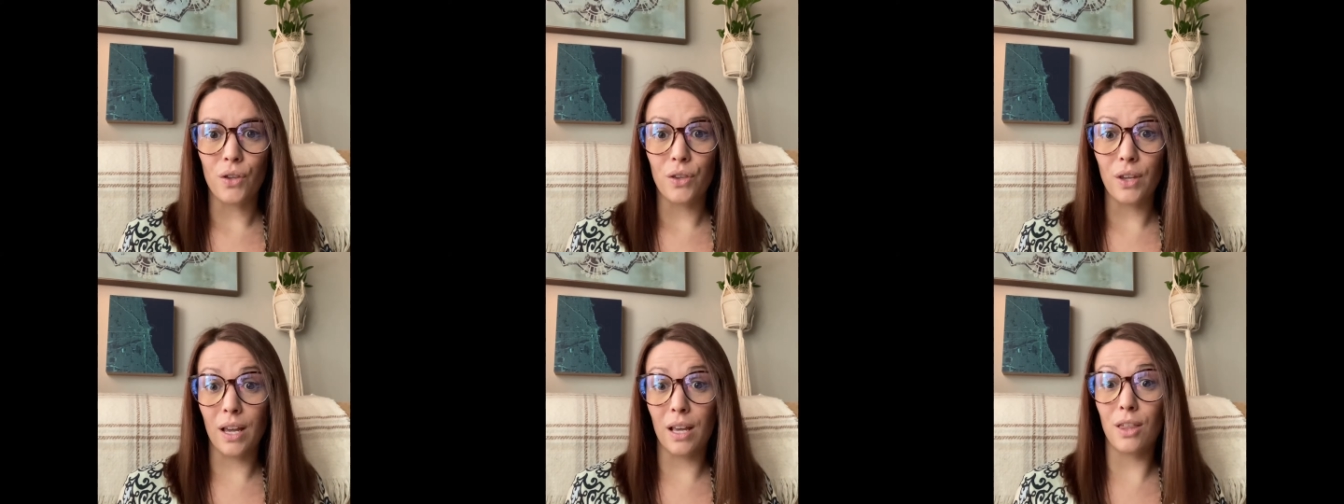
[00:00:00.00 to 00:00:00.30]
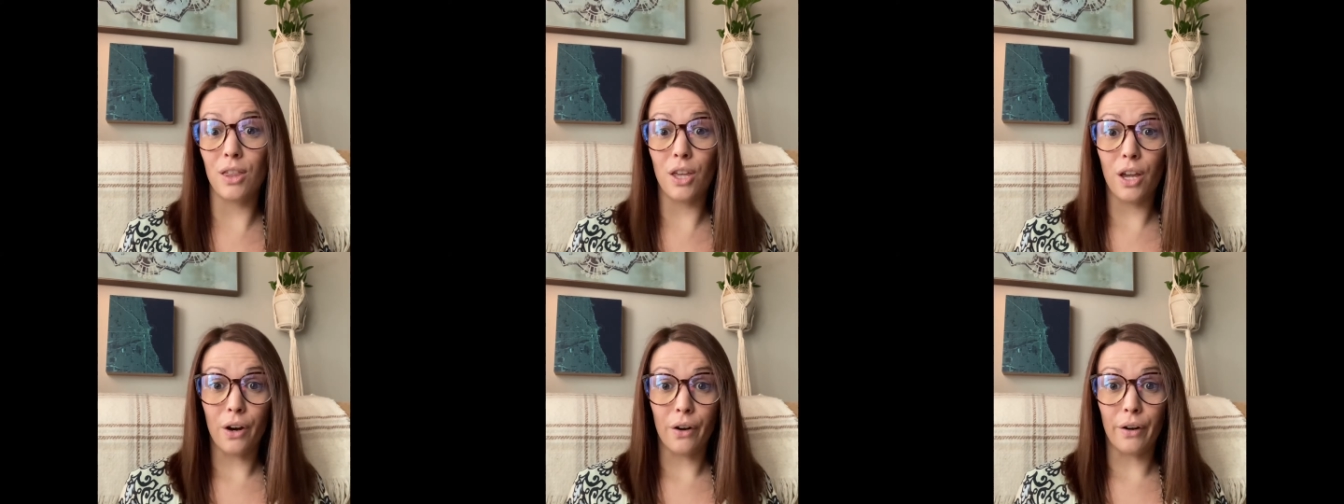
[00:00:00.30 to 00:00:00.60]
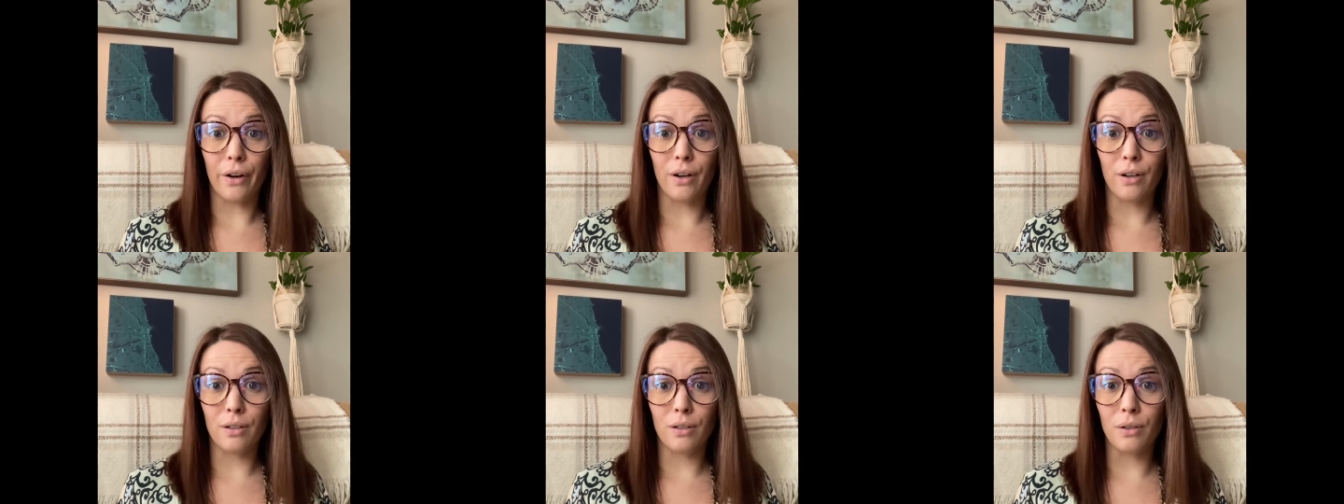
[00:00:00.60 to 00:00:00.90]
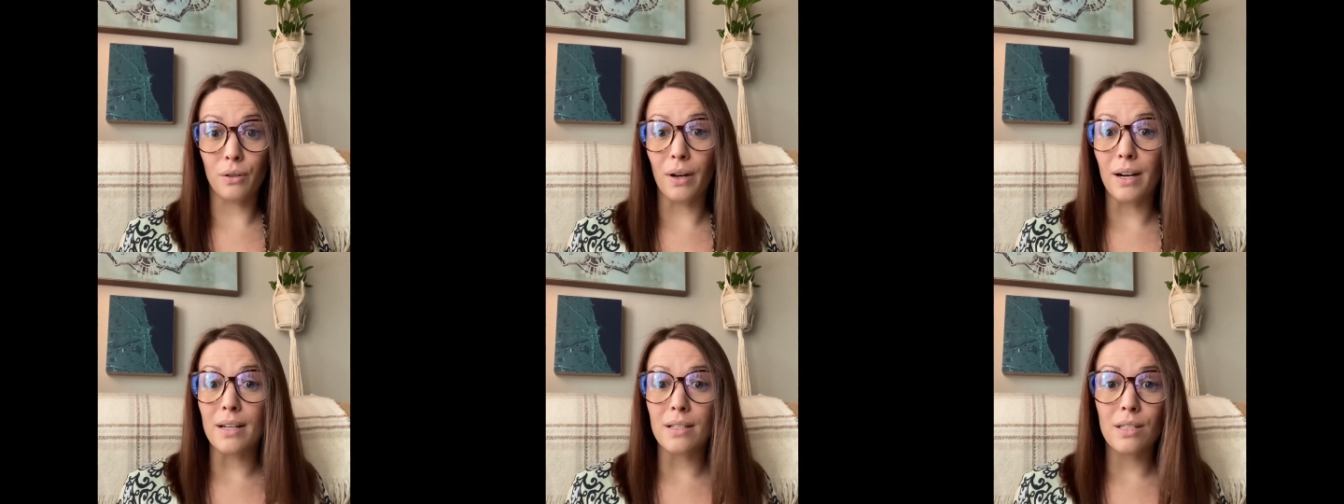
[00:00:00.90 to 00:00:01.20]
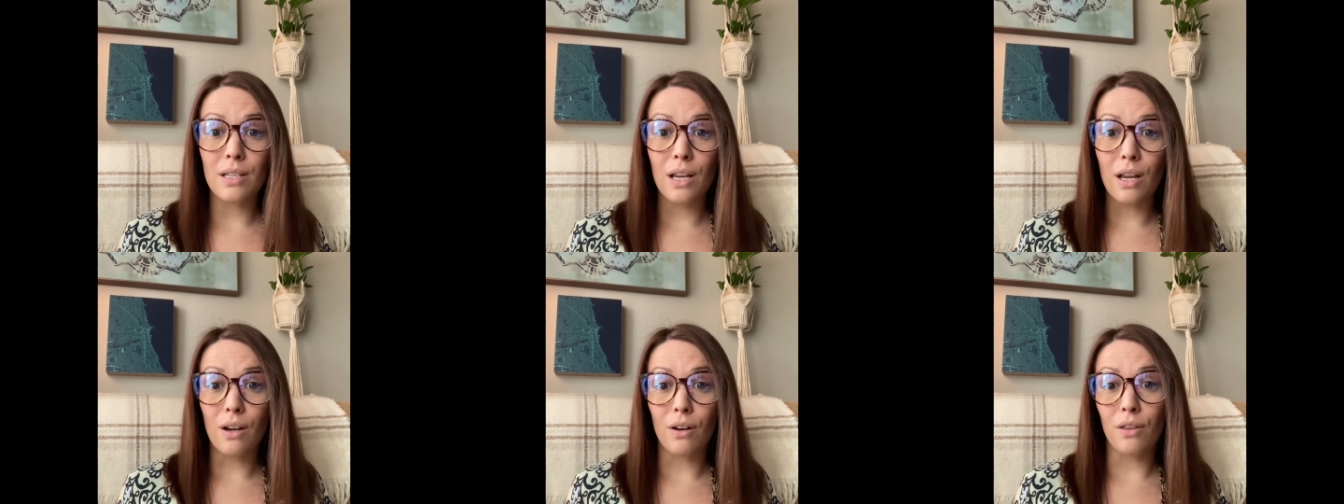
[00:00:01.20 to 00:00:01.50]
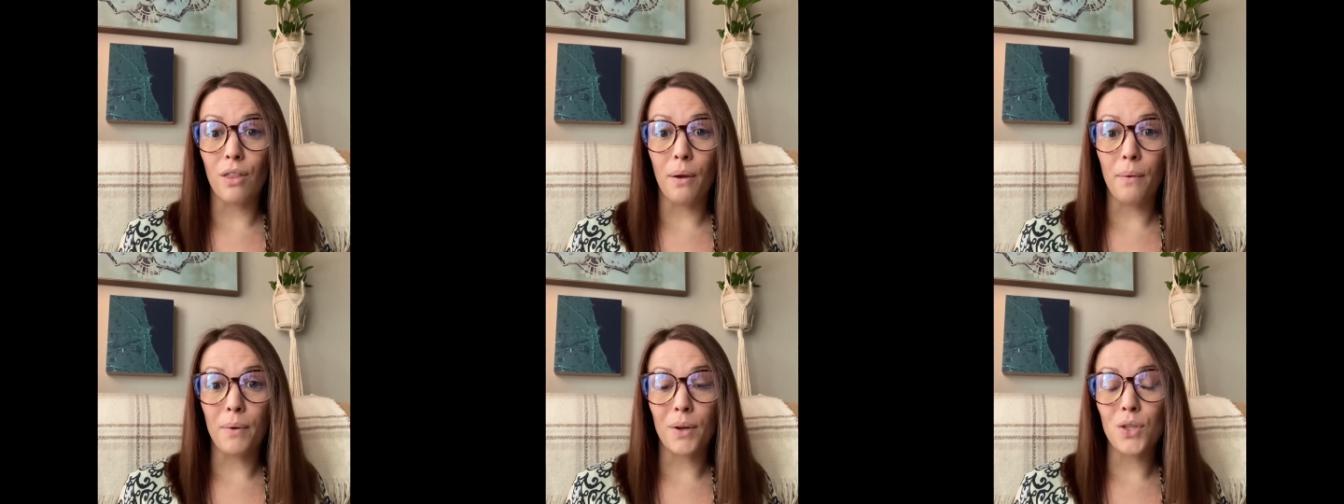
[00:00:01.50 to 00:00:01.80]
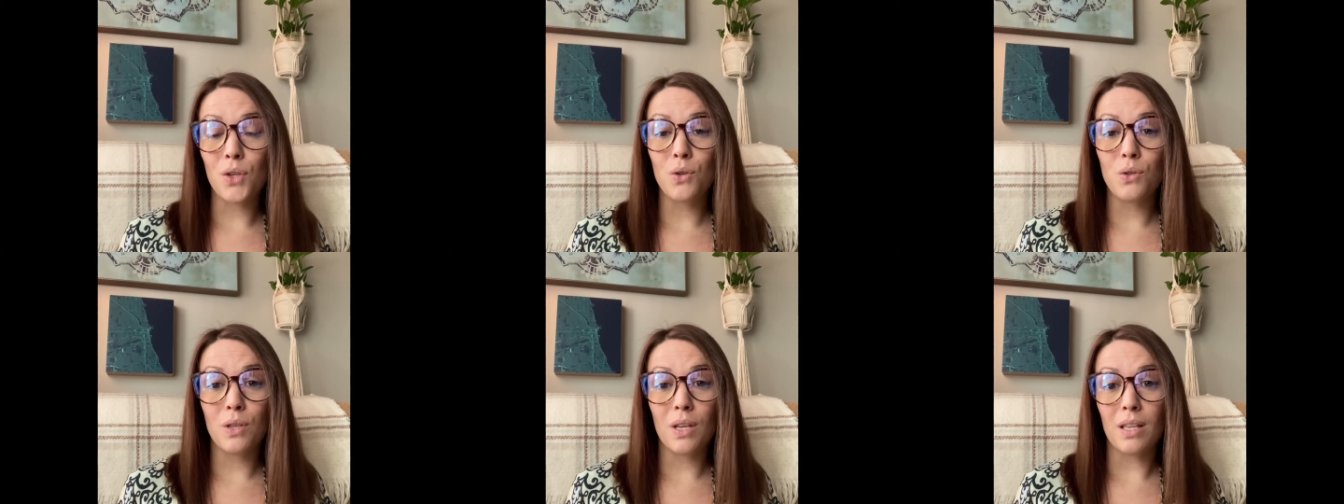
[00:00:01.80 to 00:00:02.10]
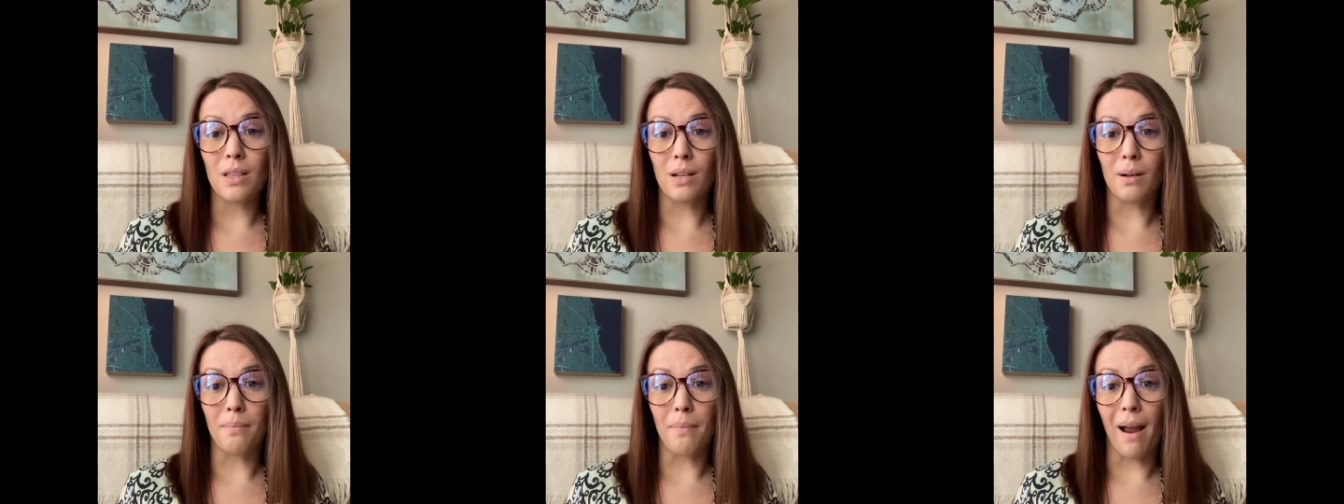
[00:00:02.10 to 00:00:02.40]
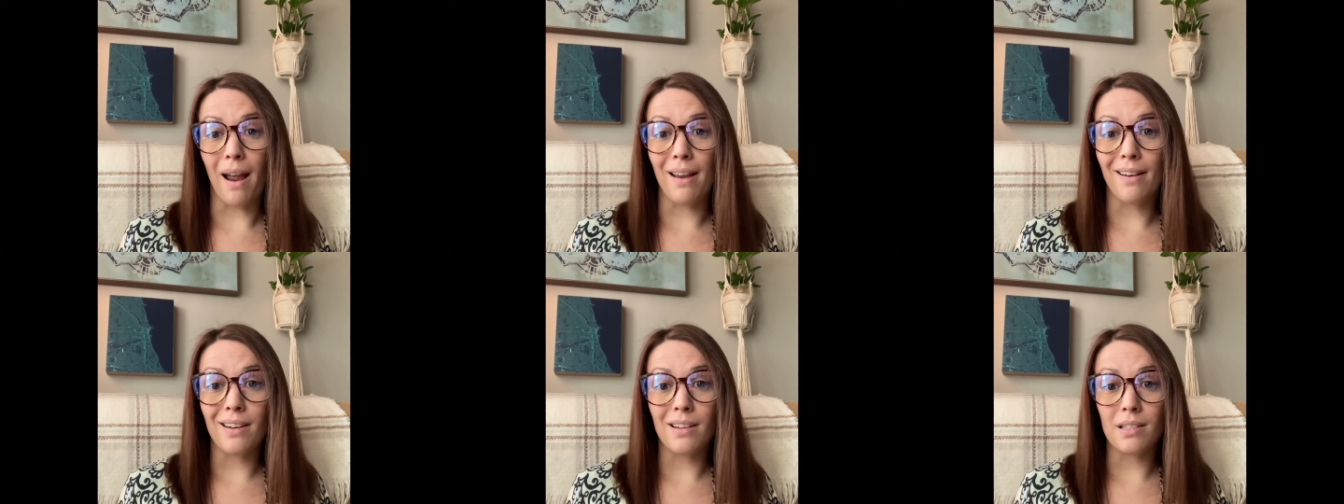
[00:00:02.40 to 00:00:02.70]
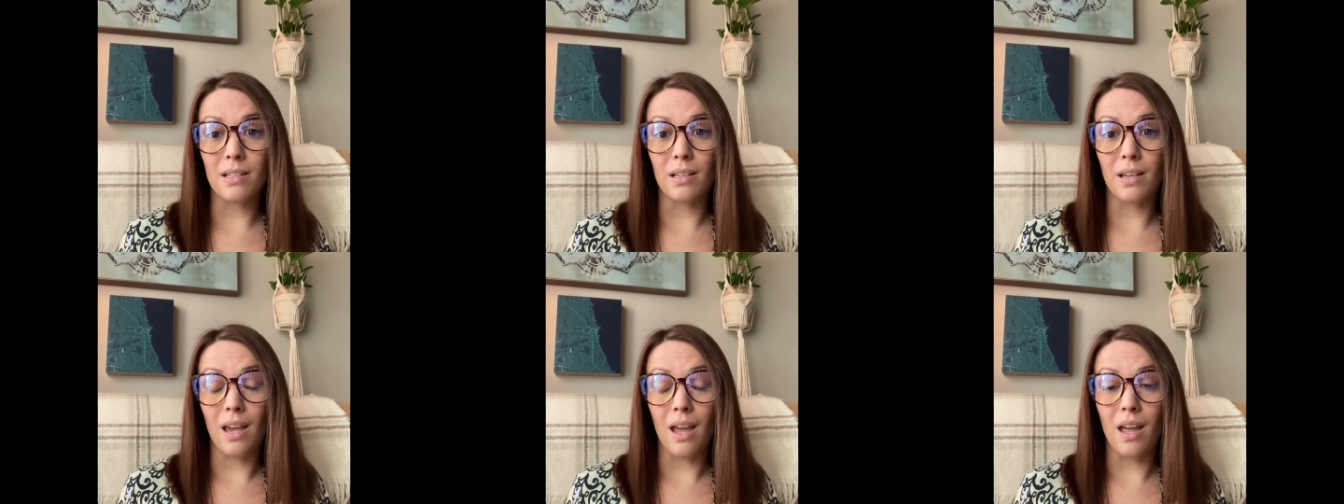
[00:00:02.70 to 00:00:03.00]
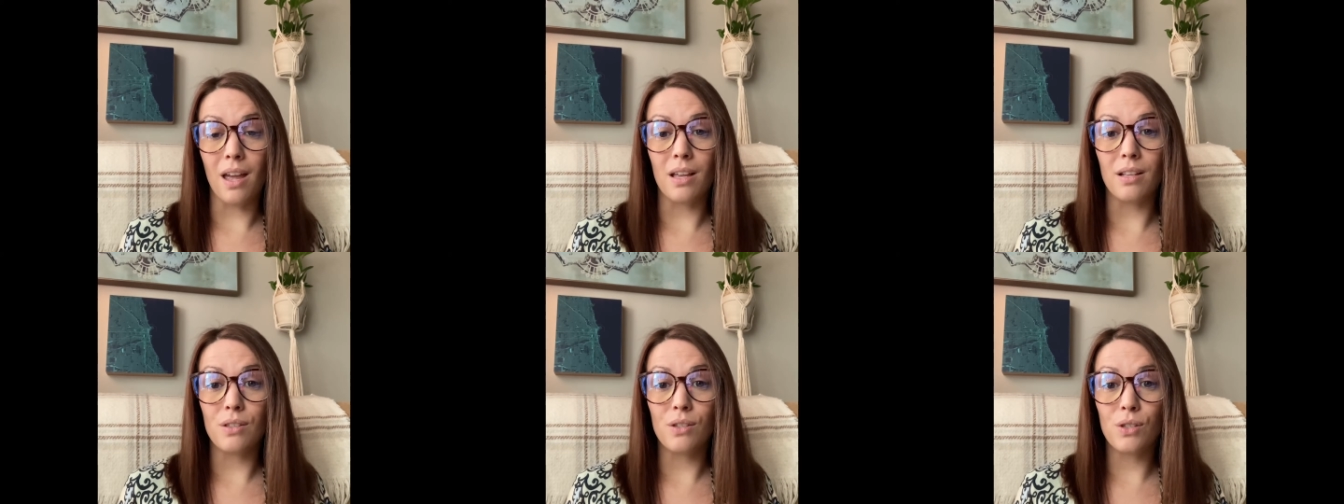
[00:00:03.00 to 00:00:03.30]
like they're crazy or they were losing their mind as a kid.